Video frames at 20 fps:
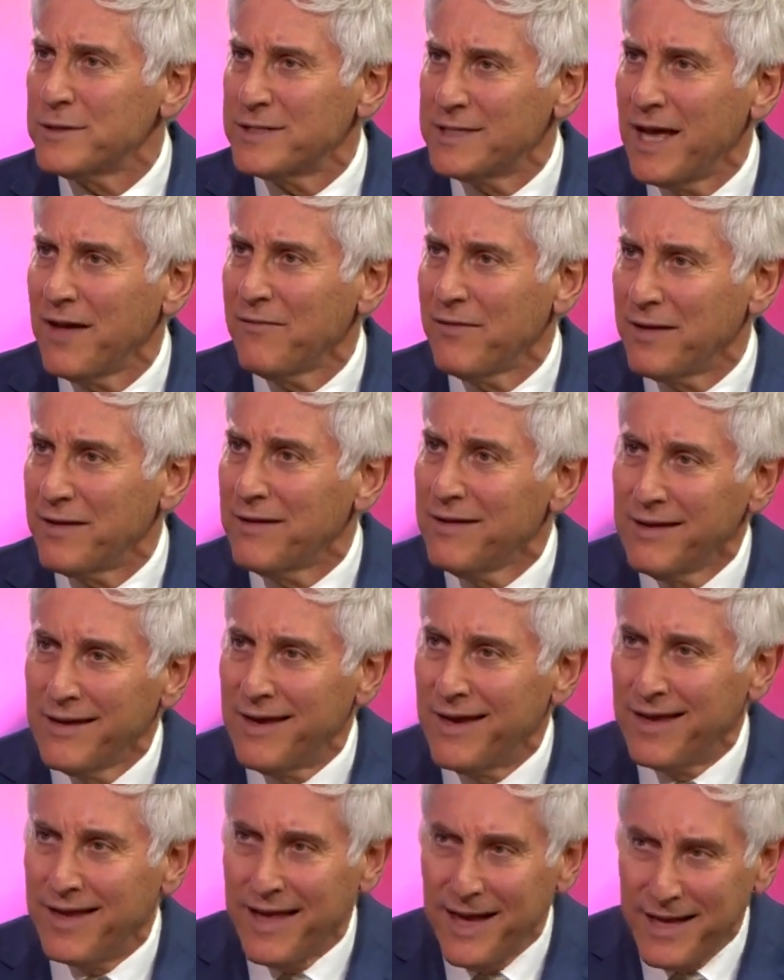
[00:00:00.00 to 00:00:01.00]
7
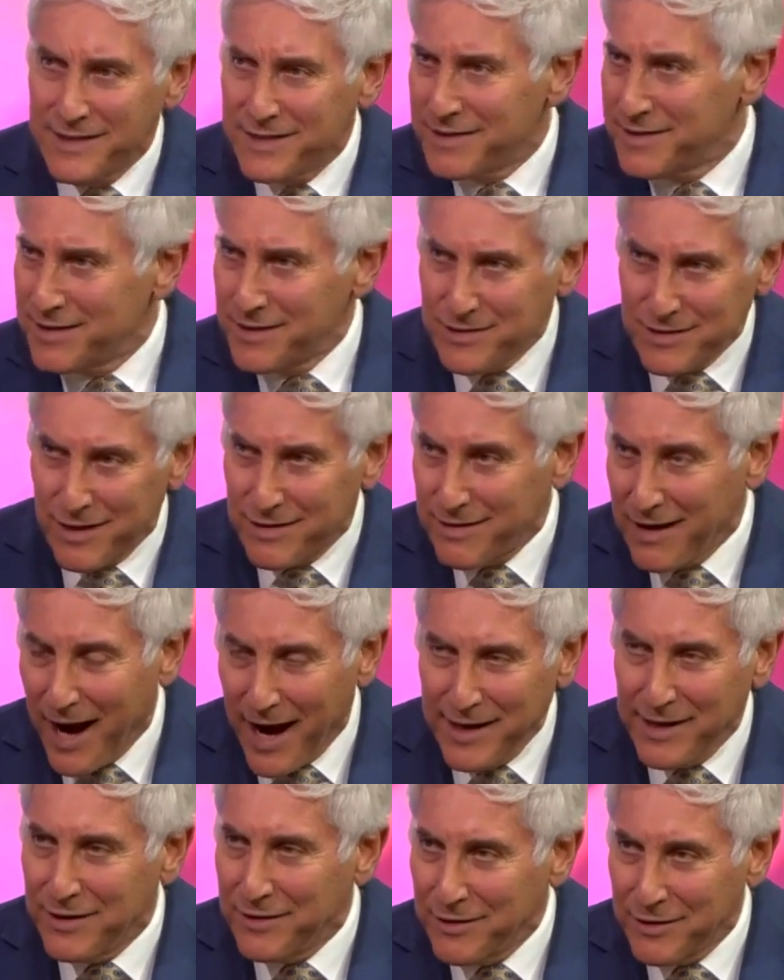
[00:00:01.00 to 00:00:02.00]
in case there's a
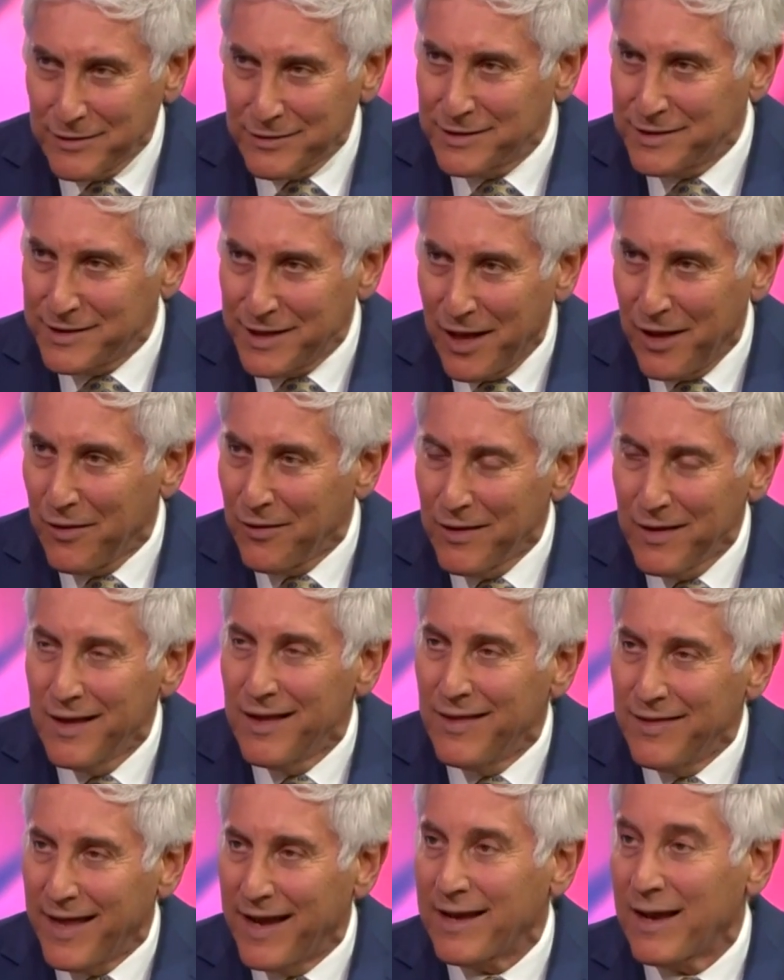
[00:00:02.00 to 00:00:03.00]
tiny little cell
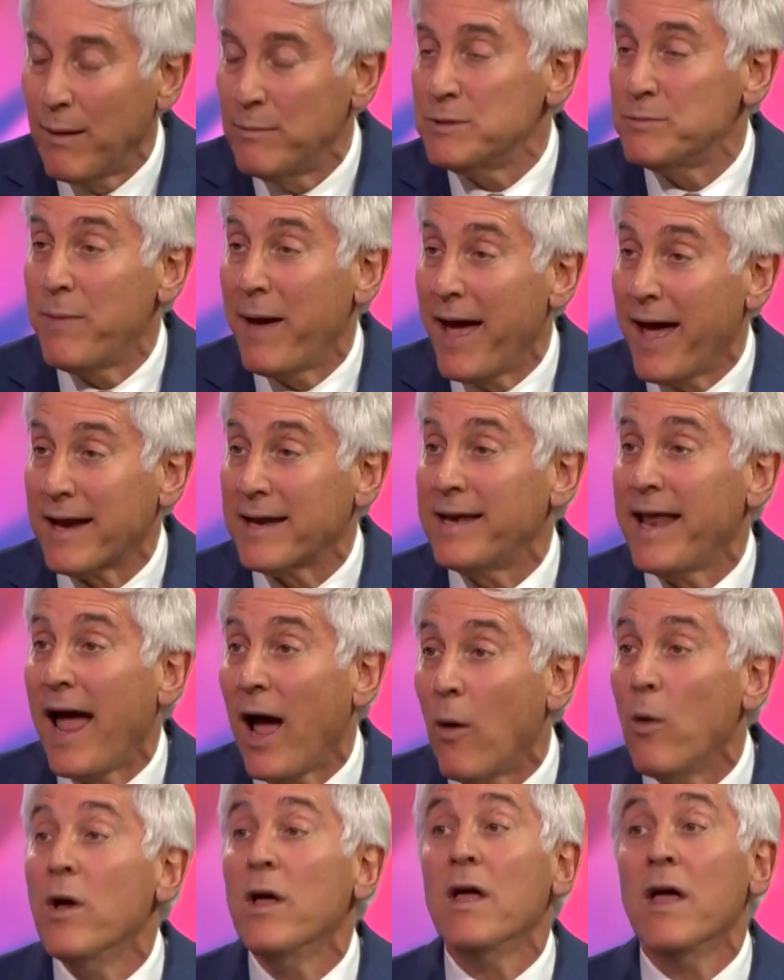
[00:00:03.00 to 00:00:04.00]
that comes back.
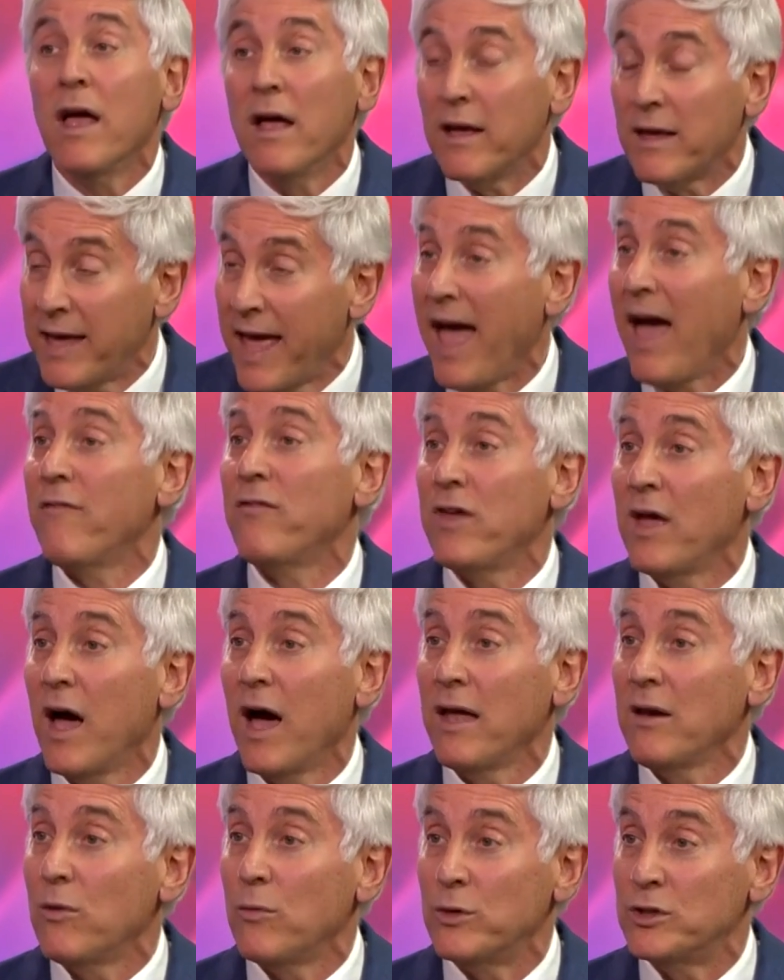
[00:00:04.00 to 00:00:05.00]
Now,
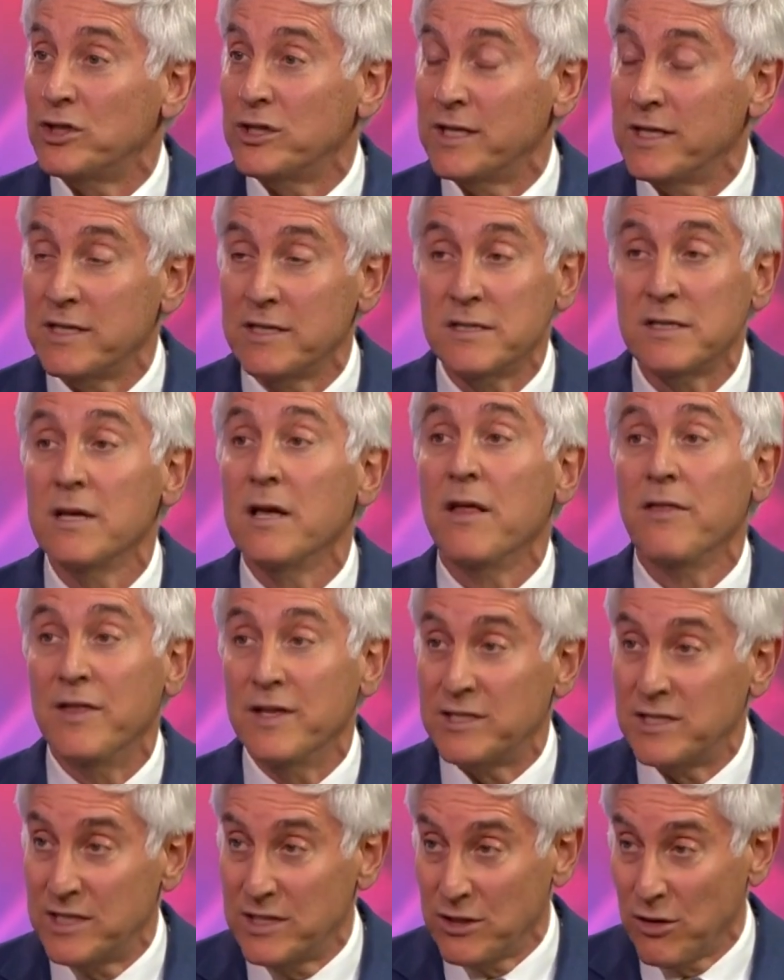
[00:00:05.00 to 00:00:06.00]
caveat, which is
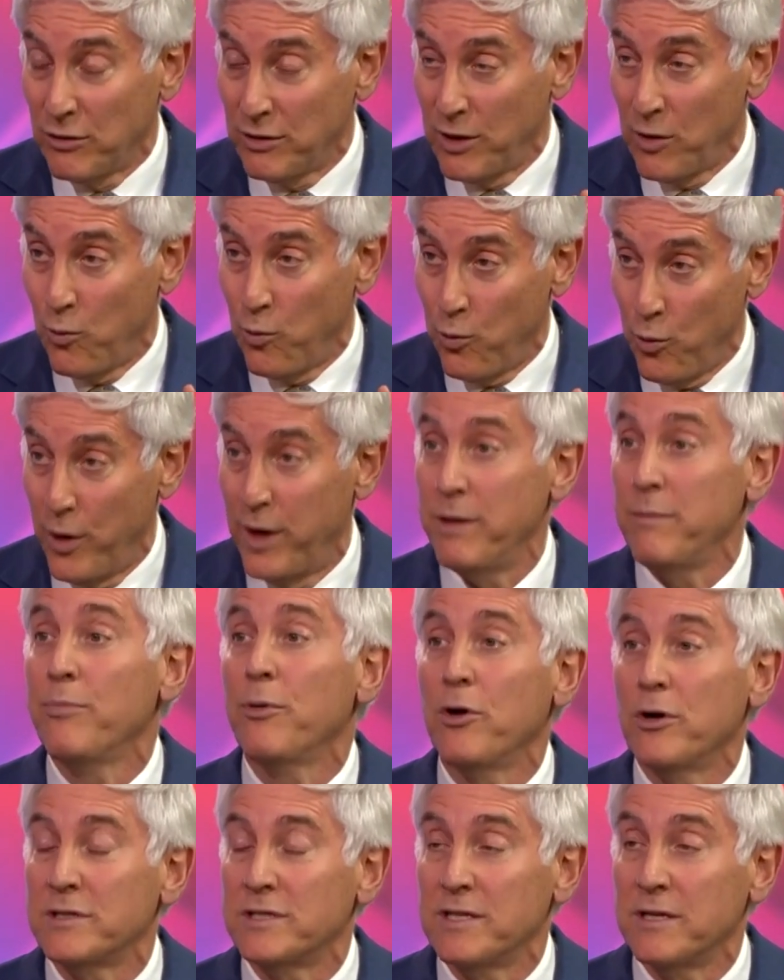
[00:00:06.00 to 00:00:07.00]
this is only one
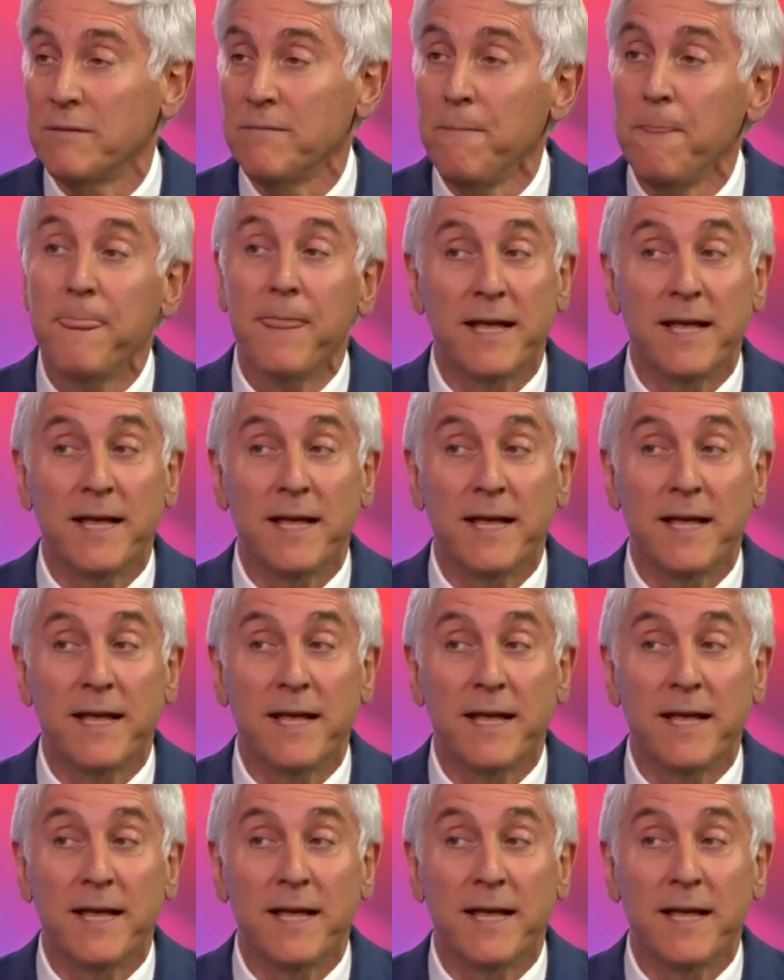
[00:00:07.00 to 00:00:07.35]
person.